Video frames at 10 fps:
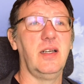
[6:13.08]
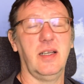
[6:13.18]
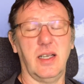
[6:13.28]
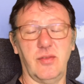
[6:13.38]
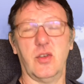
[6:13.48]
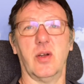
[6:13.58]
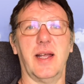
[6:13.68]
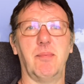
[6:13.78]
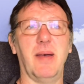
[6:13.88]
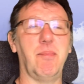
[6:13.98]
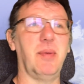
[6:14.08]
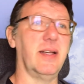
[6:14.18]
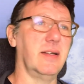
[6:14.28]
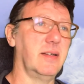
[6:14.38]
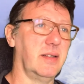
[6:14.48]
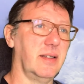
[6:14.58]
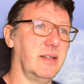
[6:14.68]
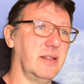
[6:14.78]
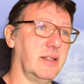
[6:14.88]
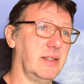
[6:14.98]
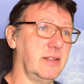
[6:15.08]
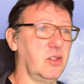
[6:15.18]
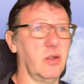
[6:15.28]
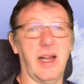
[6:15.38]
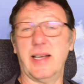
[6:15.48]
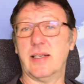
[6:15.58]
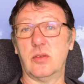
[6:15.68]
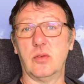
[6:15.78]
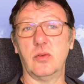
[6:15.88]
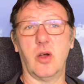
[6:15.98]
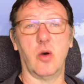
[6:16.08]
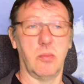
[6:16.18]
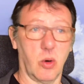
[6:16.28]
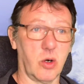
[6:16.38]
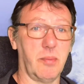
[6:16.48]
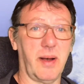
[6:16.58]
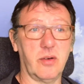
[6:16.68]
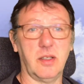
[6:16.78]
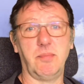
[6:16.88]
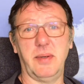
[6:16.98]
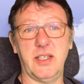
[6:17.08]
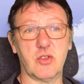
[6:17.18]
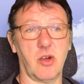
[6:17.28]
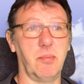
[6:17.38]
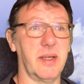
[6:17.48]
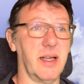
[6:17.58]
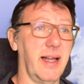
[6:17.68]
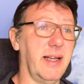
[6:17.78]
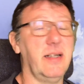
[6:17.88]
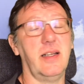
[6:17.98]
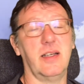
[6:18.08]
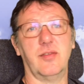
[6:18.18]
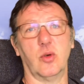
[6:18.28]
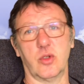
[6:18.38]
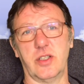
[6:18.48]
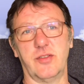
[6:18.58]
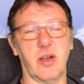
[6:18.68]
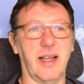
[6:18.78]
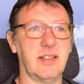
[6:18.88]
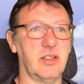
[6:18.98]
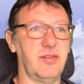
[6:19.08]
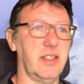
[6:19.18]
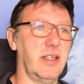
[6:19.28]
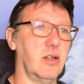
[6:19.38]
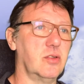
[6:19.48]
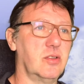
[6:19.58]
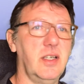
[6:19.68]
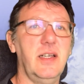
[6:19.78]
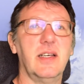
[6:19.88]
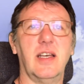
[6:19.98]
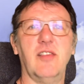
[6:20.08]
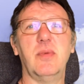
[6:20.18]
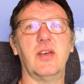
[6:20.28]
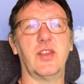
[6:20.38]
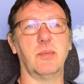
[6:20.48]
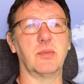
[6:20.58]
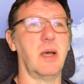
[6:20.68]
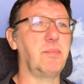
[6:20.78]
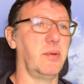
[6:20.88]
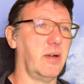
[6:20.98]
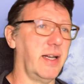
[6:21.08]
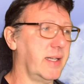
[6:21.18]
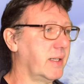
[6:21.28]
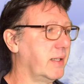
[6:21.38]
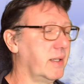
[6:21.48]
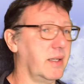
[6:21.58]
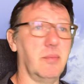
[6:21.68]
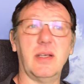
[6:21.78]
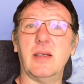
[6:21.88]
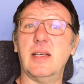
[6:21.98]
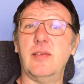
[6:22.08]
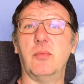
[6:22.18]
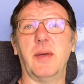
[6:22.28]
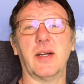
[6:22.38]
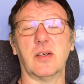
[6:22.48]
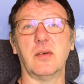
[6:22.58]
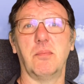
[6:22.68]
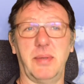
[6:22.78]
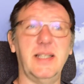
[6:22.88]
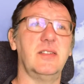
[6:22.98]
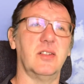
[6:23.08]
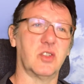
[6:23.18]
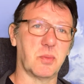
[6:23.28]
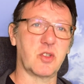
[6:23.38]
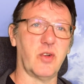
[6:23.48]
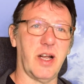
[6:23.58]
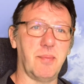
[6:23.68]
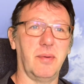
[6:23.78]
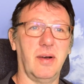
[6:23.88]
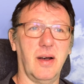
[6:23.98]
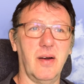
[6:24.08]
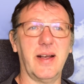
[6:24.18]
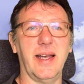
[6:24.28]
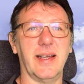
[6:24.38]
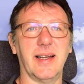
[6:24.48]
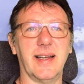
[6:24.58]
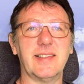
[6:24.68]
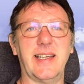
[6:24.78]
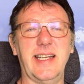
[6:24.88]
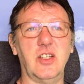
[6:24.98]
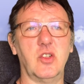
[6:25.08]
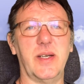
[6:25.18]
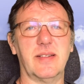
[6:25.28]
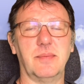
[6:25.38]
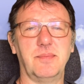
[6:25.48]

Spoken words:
if you like mapping and you like to know more about it, please drop me a line. And of course, if you like these videos, give me a thumbs up, and even better, please subscribe. Okay, let's get into it.